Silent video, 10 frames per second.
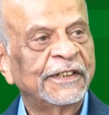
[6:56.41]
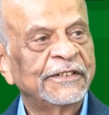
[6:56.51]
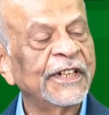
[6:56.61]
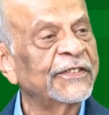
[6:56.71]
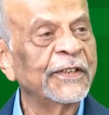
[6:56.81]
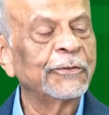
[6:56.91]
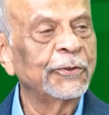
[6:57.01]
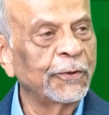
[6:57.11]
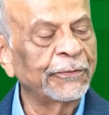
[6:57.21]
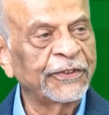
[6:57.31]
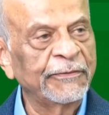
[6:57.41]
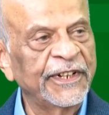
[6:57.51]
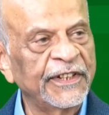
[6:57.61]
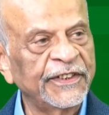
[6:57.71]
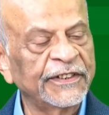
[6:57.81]
Just came to drop
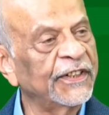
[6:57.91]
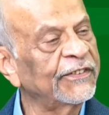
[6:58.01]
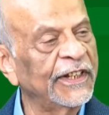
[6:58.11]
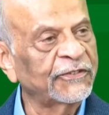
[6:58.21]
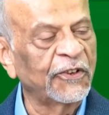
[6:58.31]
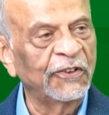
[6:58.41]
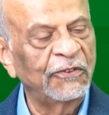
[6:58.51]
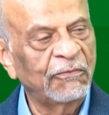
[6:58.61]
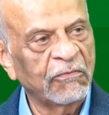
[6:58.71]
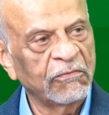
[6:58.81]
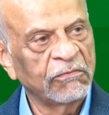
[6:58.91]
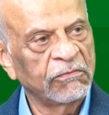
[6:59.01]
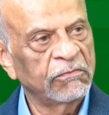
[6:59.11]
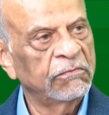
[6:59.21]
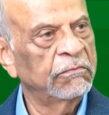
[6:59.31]
somebody. I said, Gaz, let's go.
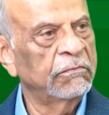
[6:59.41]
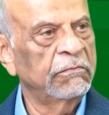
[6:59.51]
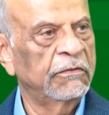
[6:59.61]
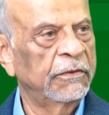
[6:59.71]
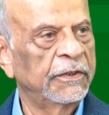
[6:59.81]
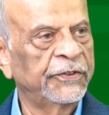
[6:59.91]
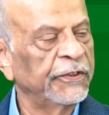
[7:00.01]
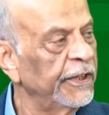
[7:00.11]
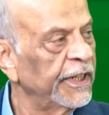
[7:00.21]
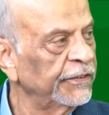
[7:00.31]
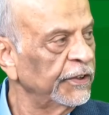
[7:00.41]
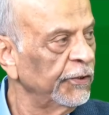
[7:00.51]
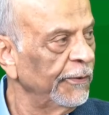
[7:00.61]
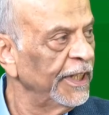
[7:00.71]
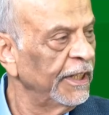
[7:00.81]
He said, where? I said,
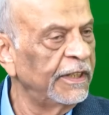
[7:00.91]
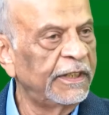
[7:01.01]
Somalia.